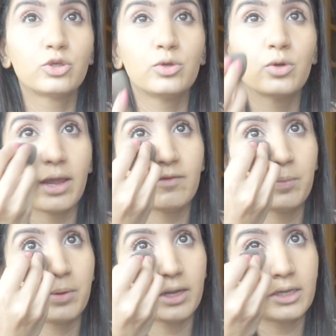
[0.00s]
Do not ever
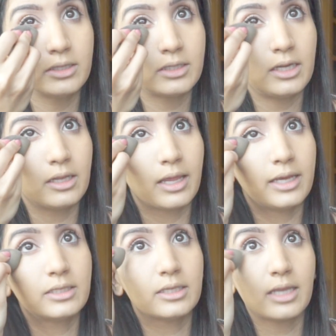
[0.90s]
buy a concealer that
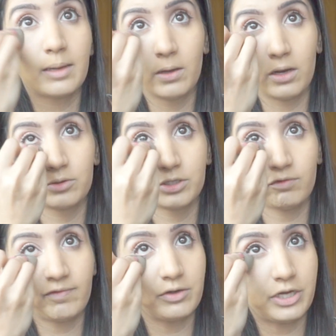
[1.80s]
is the same colour as
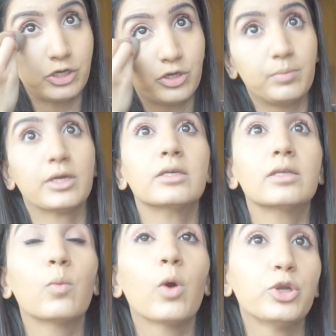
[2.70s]
your foundation because
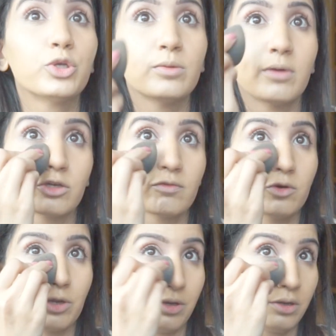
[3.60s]
it won't do much
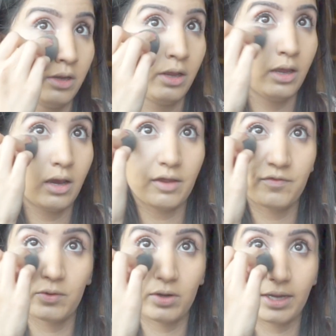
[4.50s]
for you. I
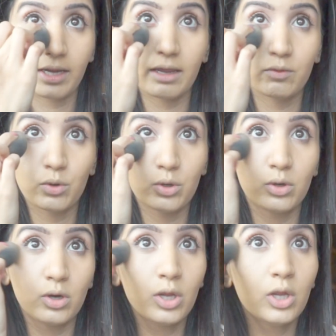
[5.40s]
feel like if
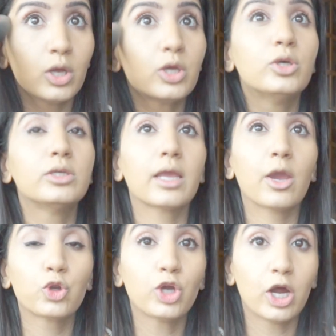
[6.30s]
you're using
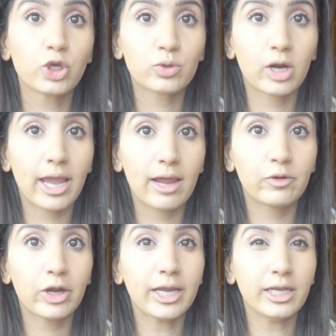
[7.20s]
it on your under eye
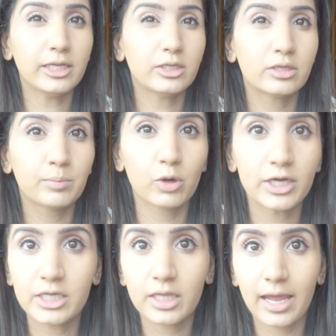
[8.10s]
area, it needs to
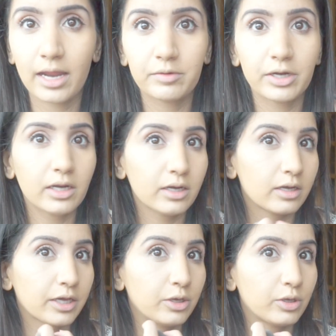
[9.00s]
brighten that area.
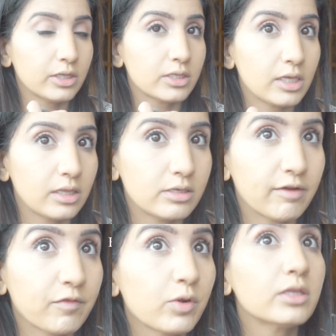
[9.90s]
Like you can see the
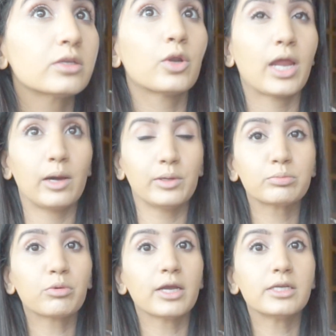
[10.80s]
difference and how it's
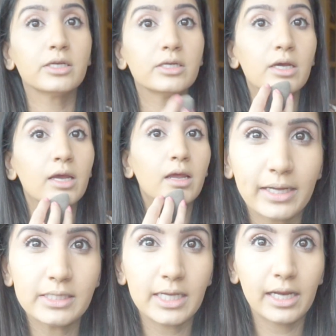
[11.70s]
brightened
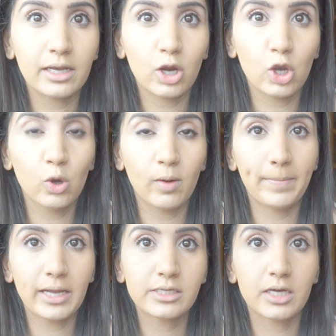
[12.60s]
and in a lot
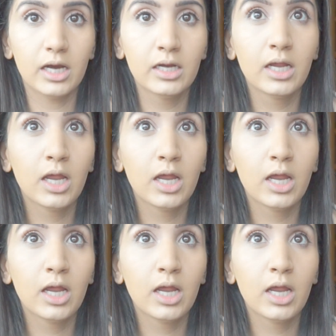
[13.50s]
better.